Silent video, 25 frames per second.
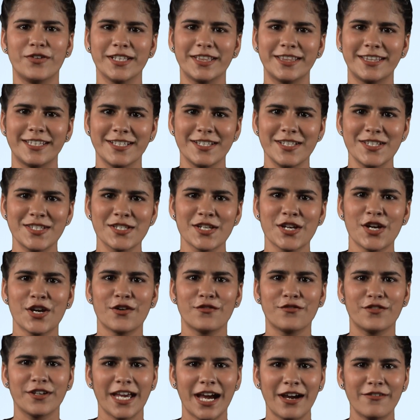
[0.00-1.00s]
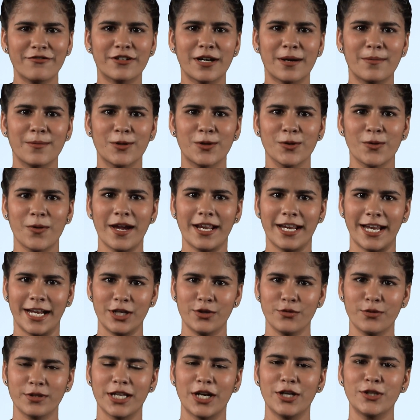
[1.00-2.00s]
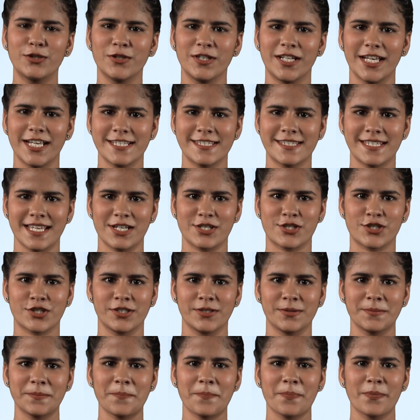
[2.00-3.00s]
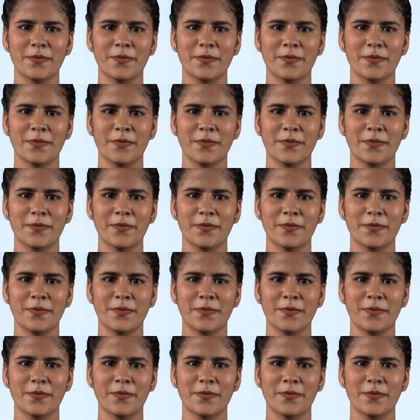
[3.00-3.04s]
With this, we have come to an end with our today's session.